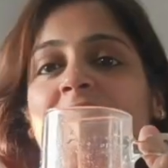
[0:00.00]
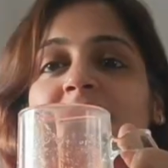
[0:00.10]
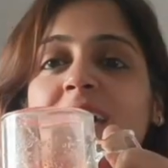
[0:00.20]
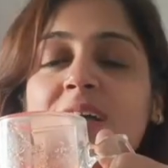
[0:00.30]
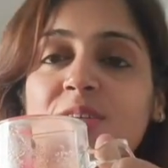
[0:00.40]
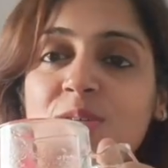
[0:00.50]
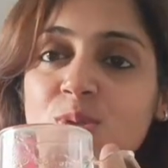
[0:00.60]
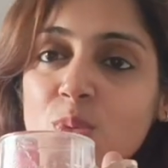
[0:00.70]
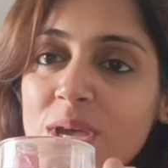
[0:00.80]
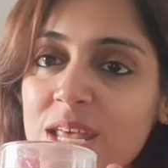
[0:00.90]
that is
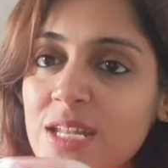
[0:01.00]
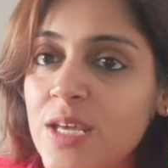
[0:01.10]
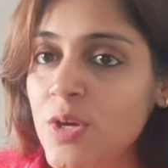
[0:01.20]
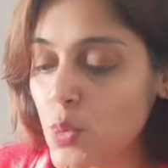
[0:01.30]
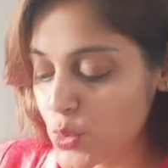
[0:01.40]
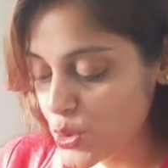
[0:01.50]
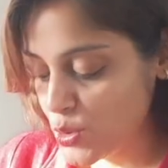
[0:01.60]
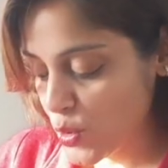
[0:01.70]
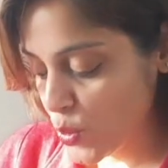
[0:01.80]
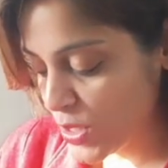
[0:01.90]
when
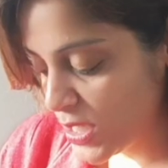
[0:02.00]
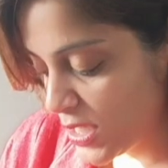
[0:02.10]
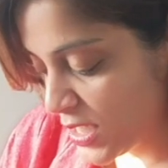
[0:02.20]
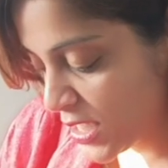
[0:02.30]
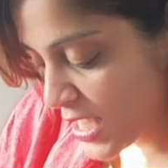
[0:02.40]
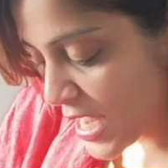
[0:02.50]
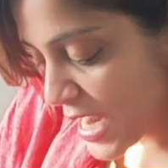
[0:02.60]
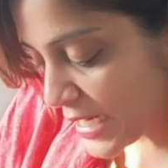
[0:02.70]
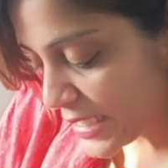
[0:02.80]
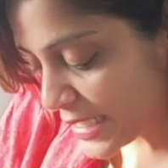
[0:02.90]
we
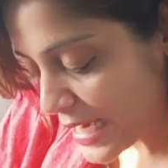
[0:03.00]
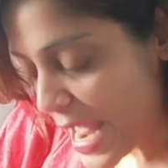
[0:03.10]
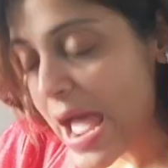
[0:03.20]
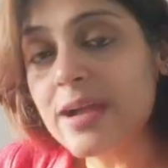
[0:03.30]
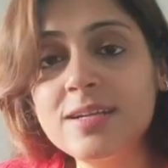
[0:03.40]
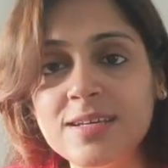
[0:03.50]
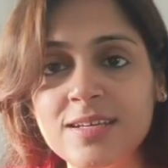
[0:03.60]
attract